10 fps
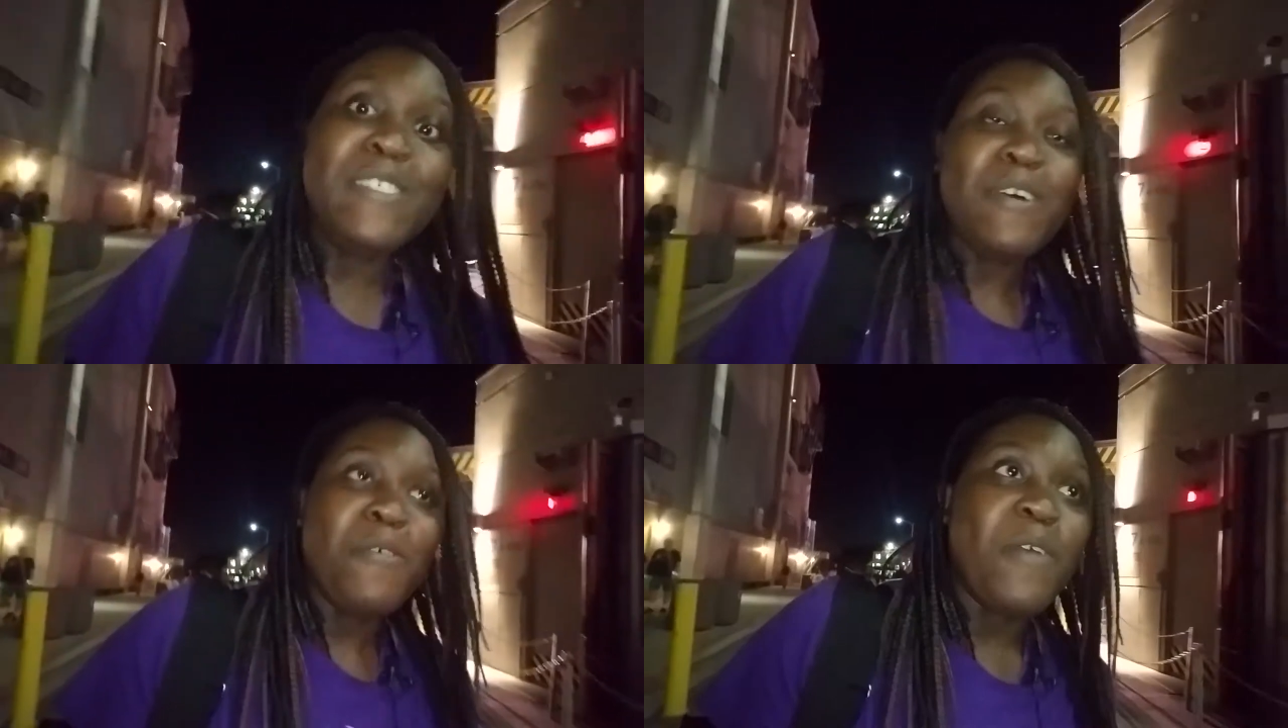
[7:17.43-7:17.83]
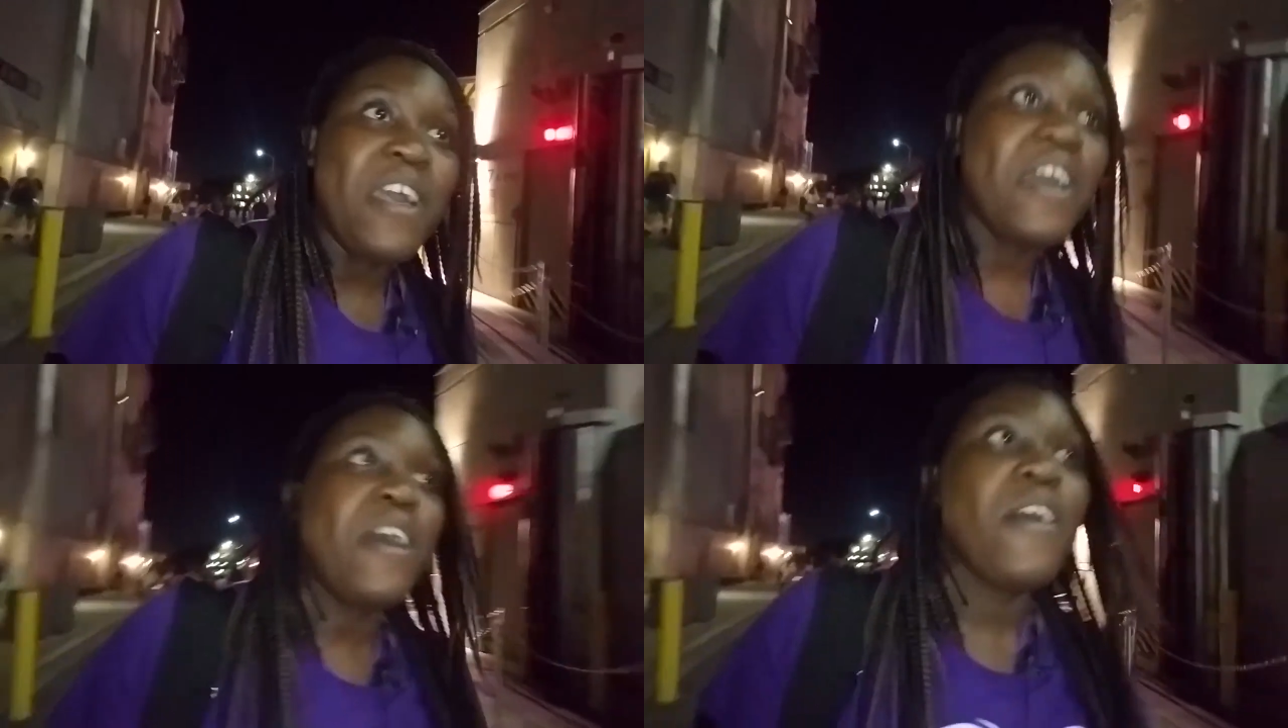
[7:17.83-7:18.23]
So,
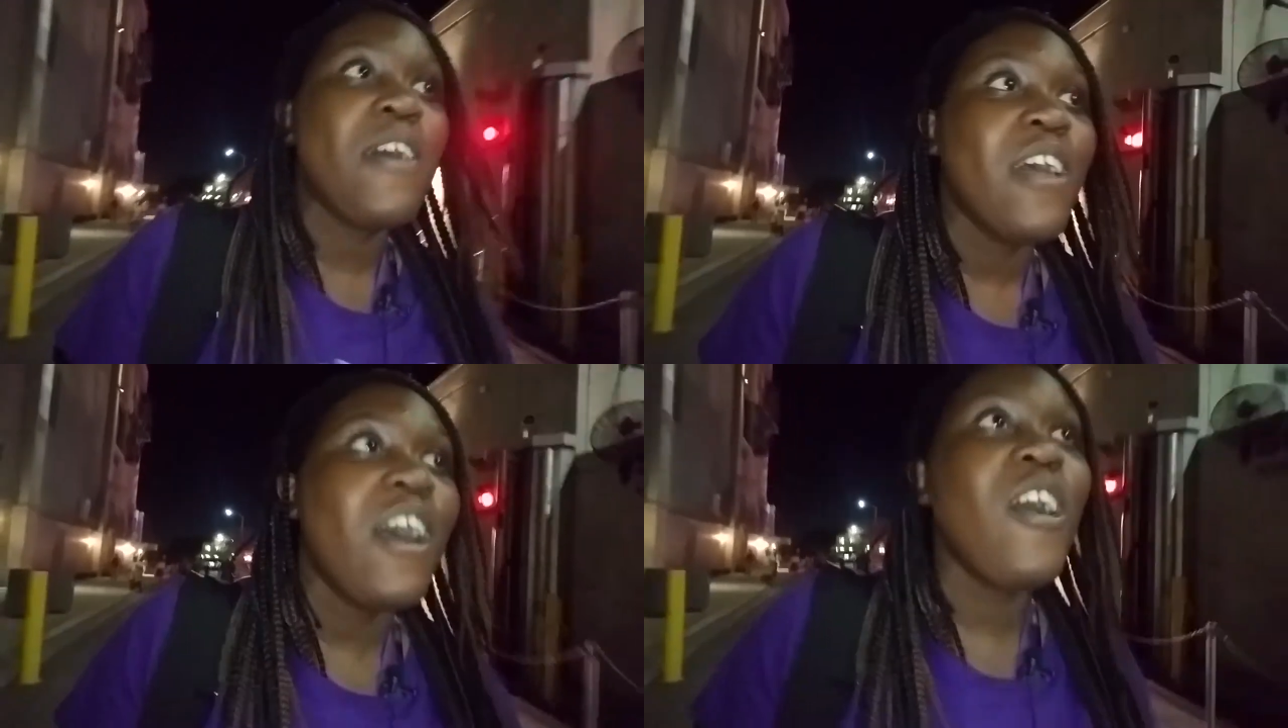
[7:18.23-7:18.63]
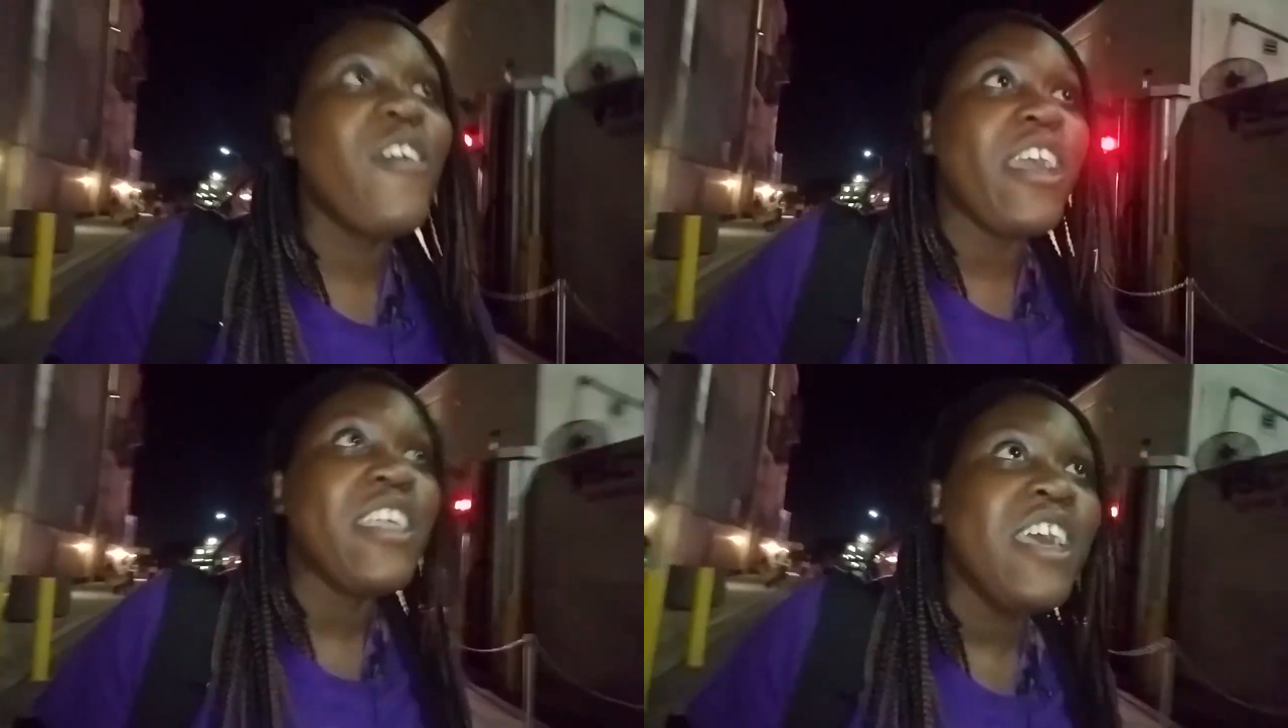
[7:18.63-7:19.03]
all
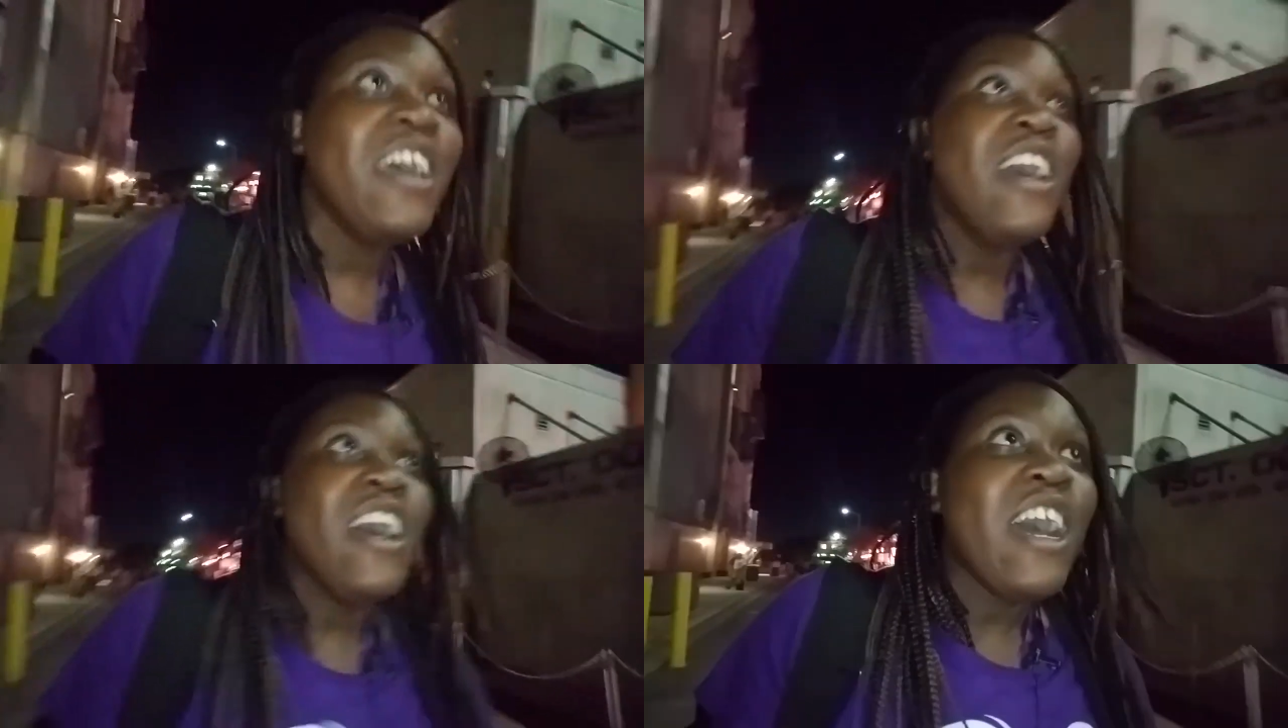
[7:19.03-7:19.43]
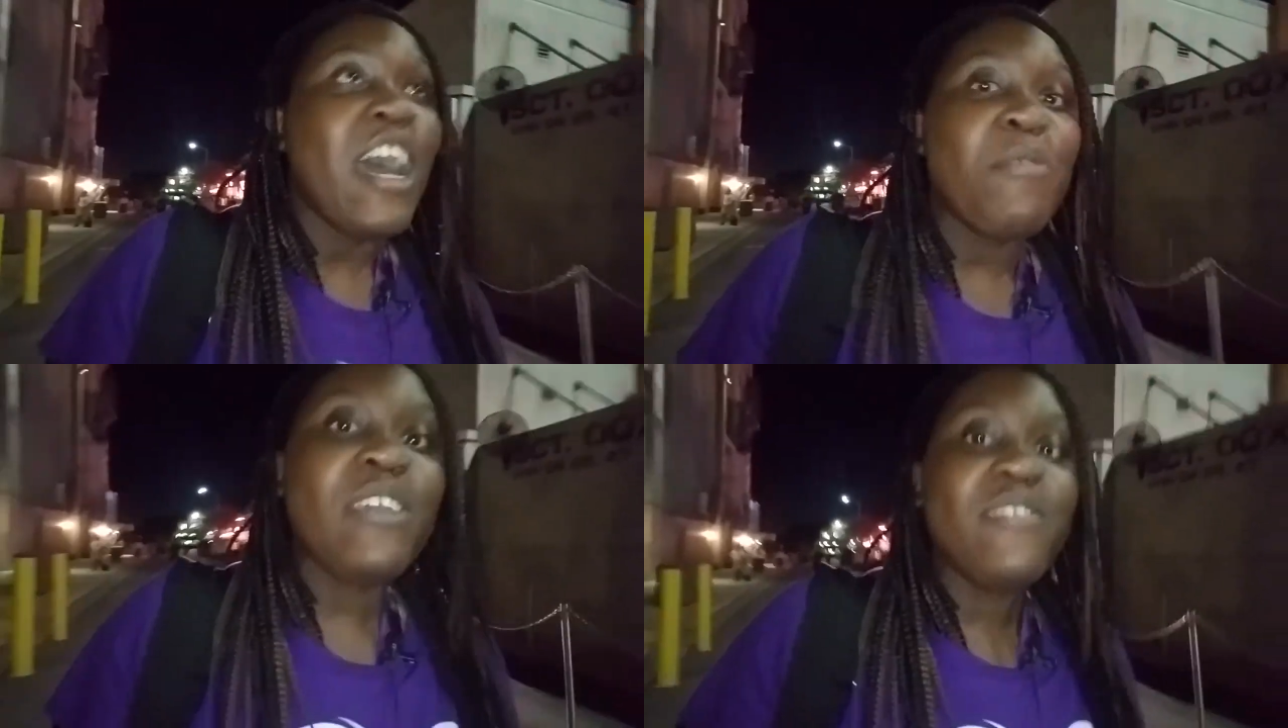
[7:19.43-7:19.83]
right.
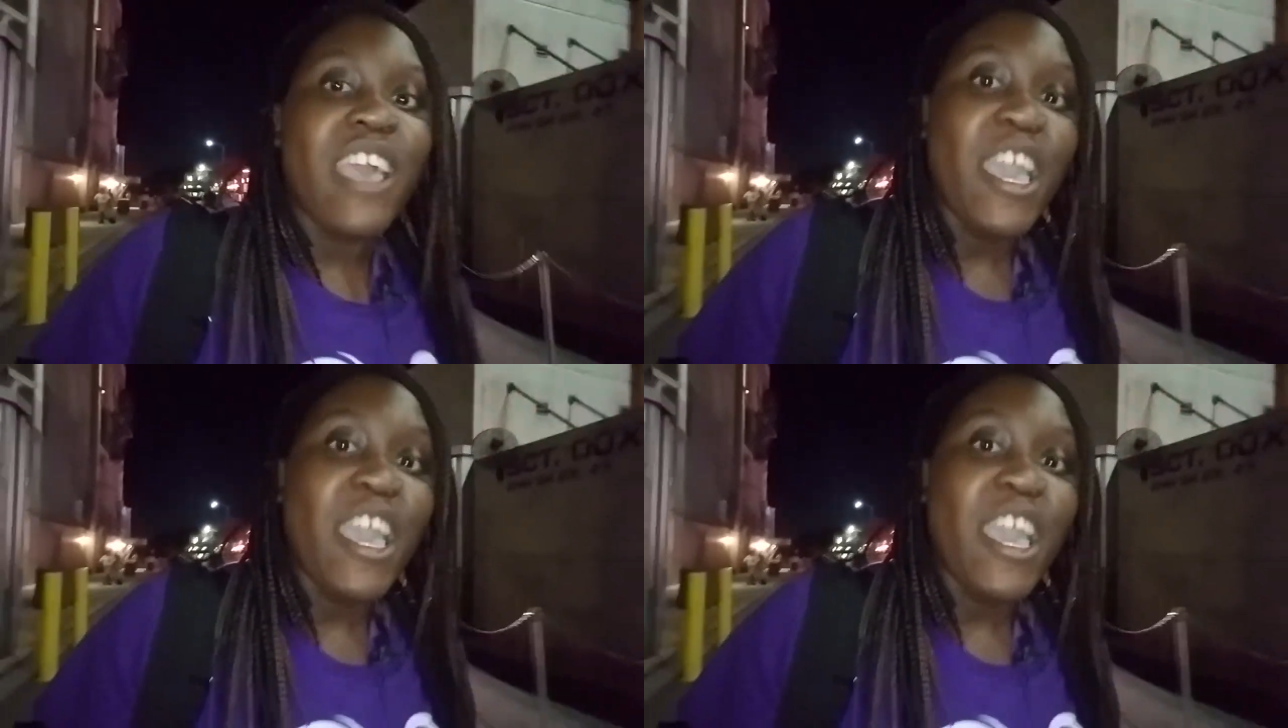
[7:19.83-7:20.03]
I mean,